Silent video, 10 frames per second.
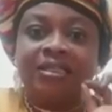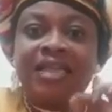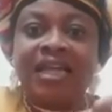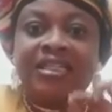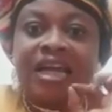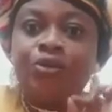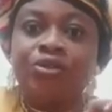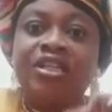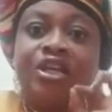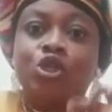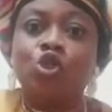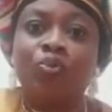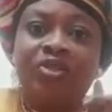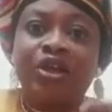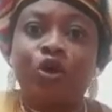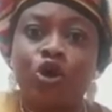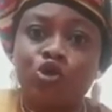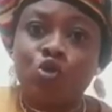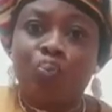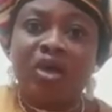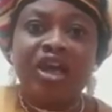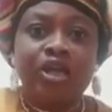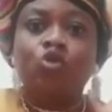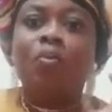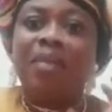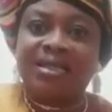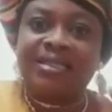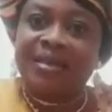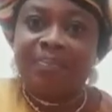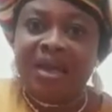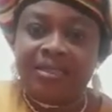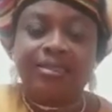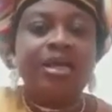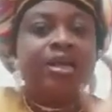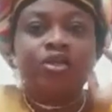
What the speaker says: That they are using a soap they call soupe to masturbate.